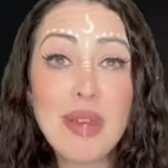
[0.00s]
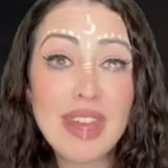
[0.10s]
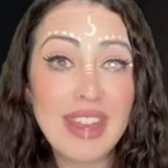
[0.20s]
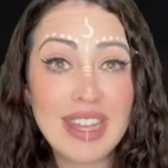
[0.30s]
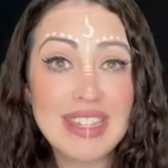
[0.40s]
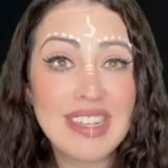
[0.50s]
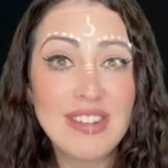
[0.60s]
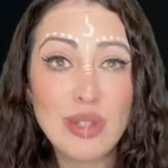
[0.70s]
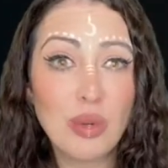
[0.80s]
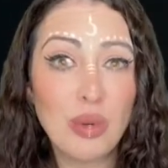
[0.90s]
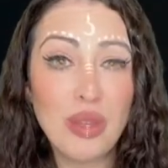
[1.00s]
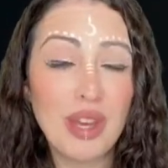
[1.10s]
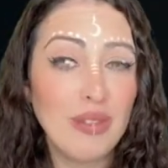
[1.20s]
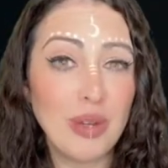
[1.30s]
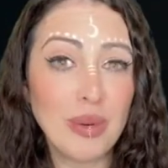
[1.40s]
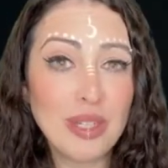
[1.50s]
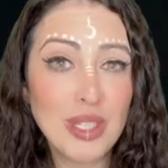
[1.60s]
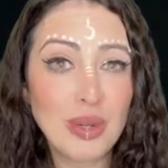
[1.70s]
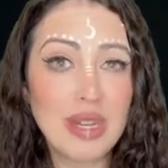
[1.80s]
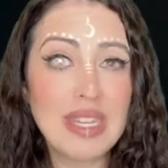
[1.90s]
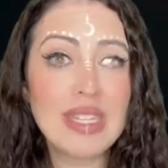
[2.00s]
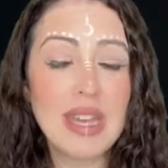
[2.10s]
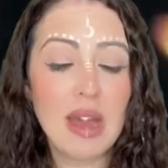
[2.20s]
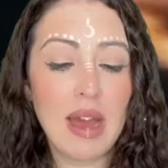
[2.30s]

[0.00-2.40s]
cleansing tool of your choice.